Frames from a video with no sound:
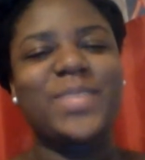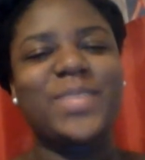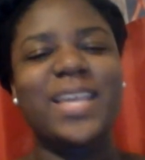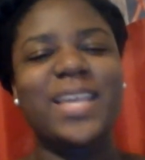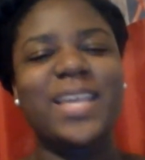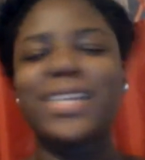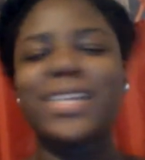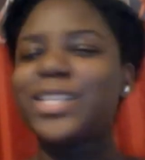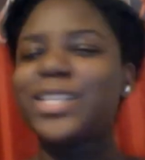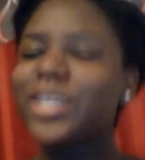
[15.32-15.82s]

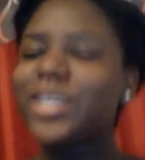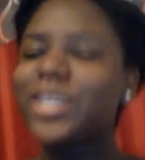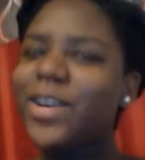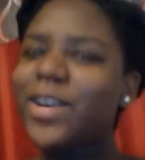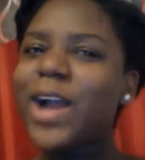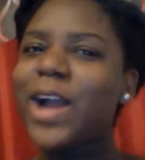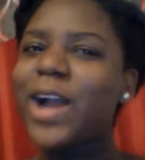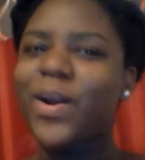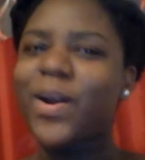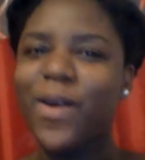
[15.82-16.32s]
So,
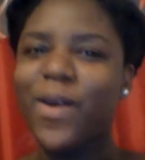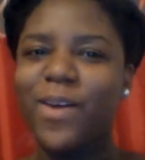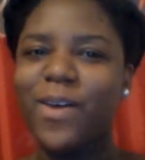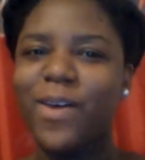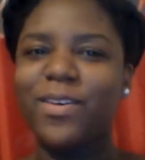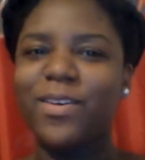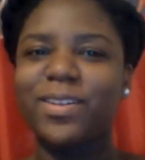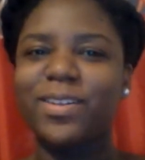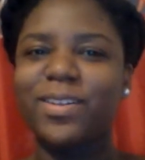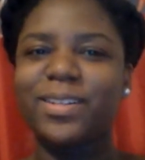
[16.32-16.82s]
I
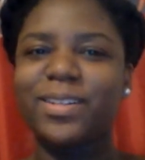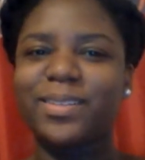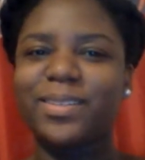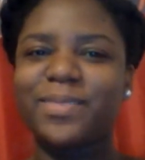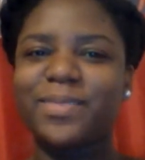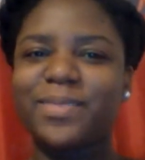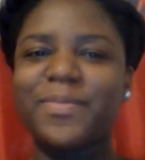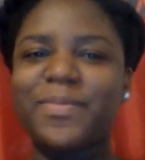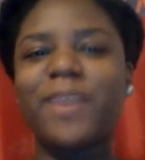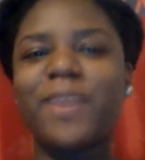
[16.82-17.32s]
call
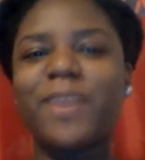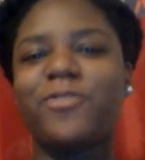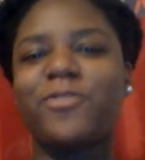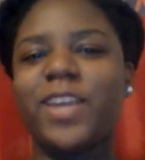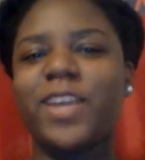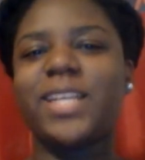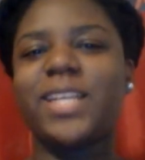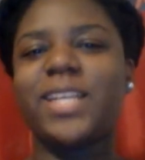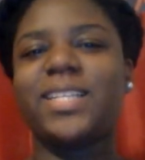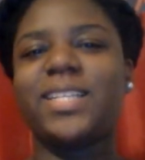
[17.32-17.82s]
my
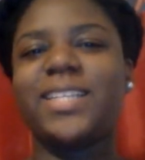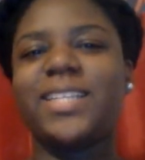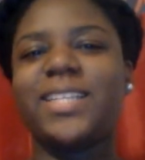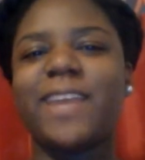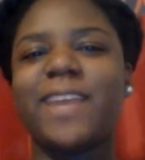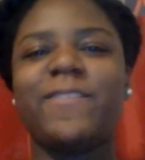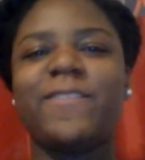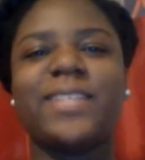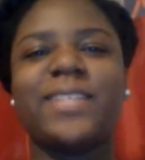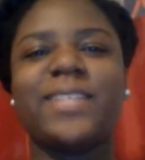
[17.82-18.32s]
friend
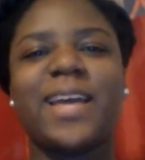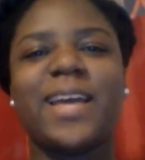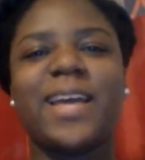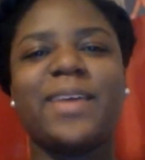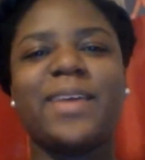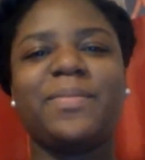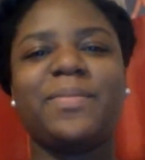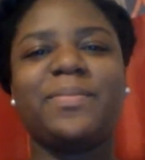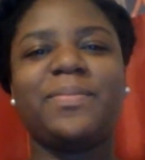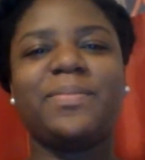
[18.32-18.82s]
every
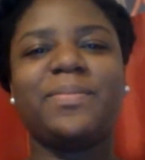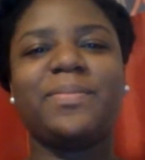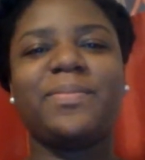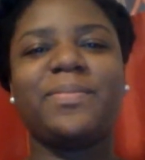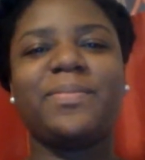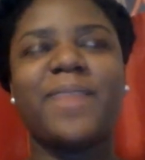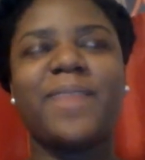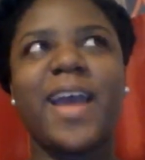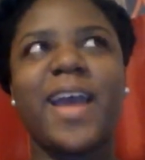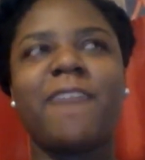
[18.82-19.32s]
time
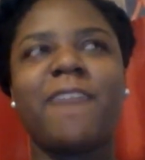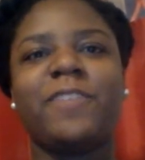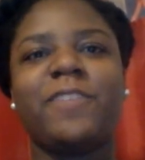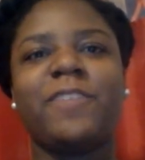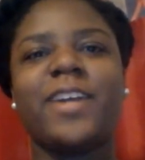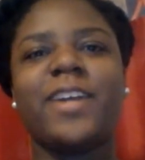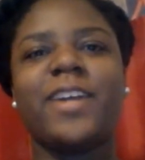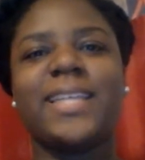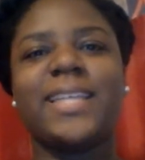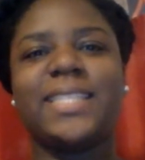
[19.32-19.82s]
after
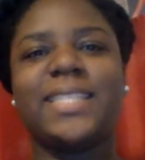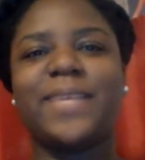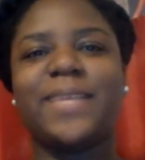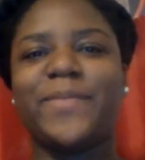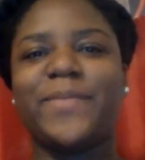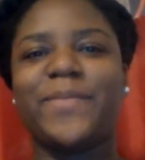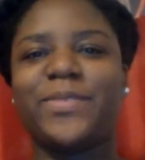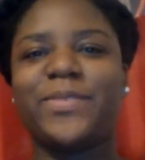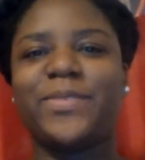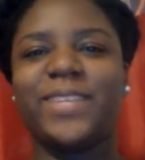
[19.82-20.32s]
I see a
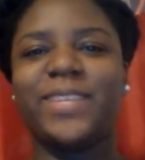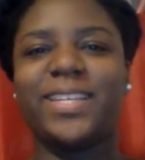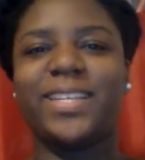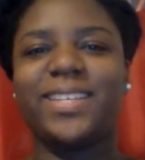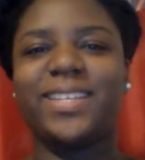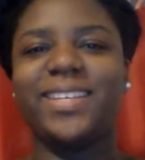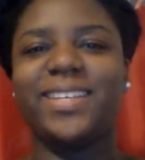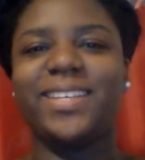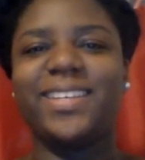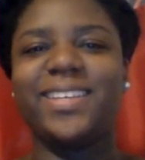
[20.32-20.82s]
movie,
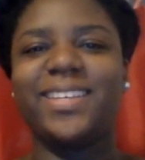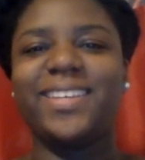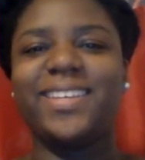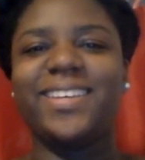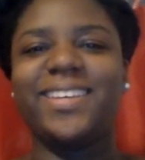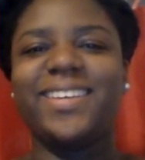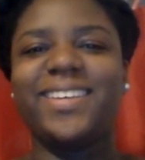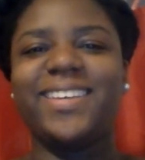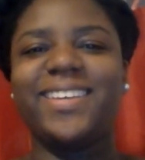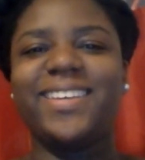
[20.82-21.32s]

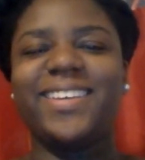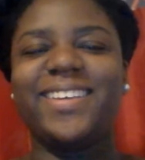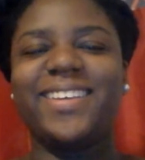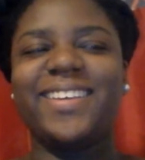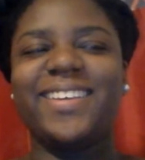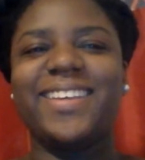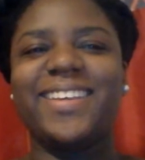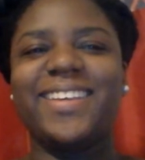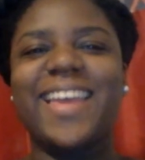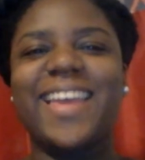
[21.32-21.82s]

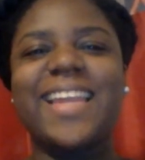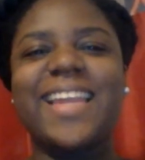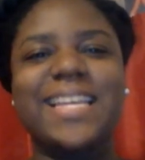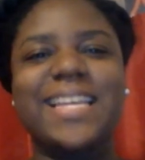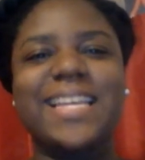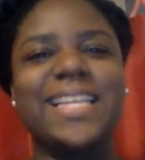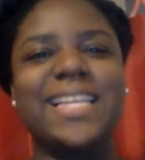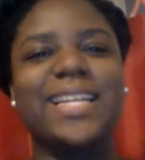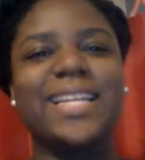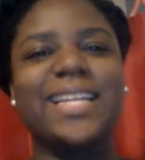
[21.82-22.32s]
and
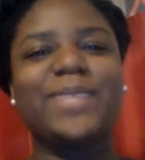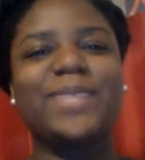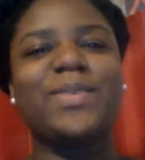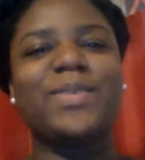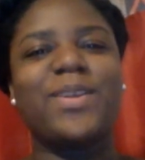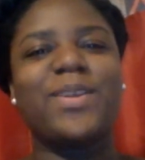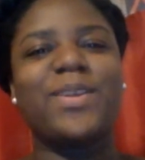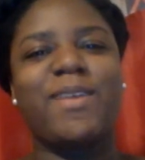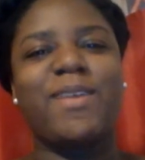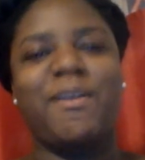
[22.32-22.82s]
he lets me
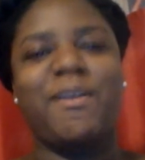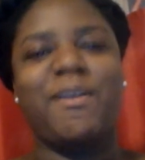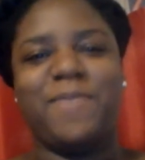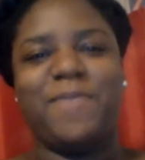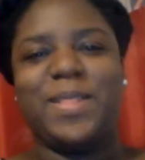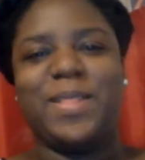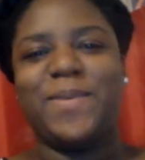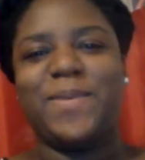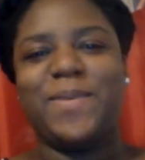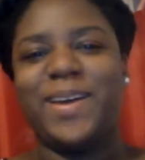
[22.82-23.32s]
know how I
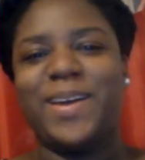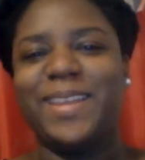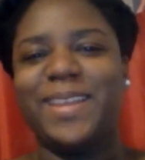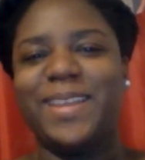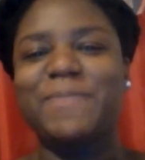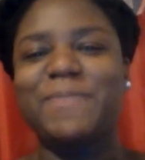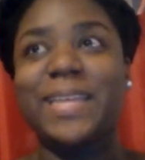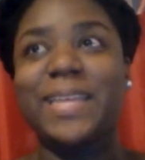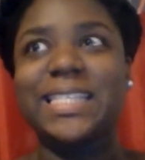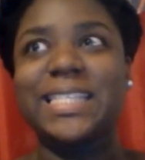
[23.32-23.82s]
feel about
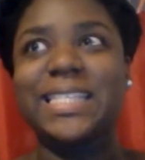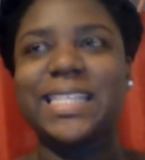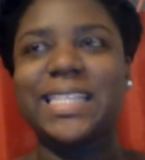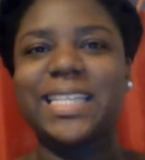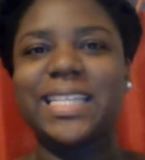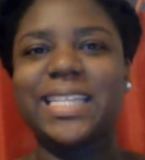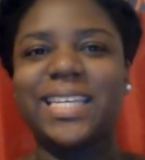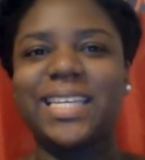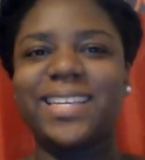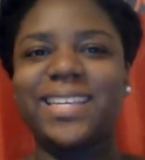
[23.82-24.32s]
it,
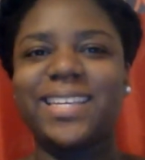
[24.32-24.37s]
basically.